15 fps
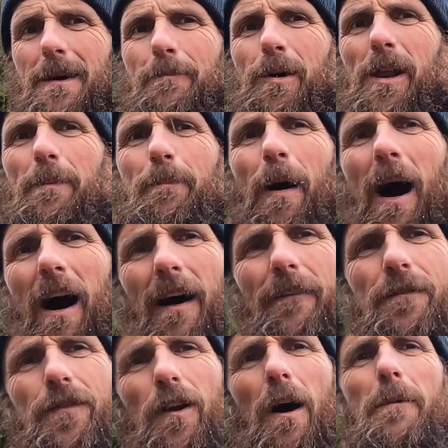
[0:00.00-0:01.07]
But apart
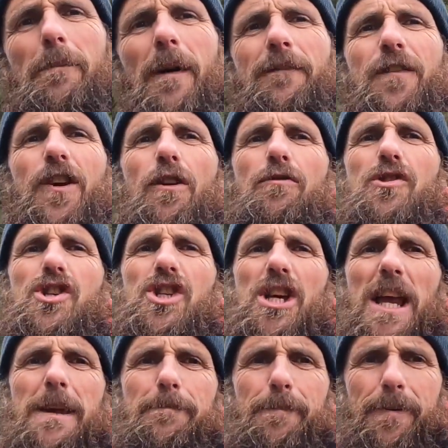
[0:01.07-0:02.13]
from a few
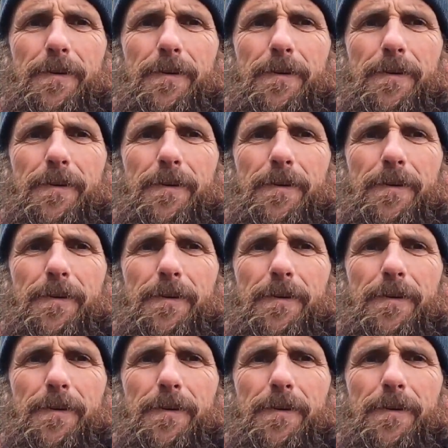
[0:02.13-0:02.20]
sheep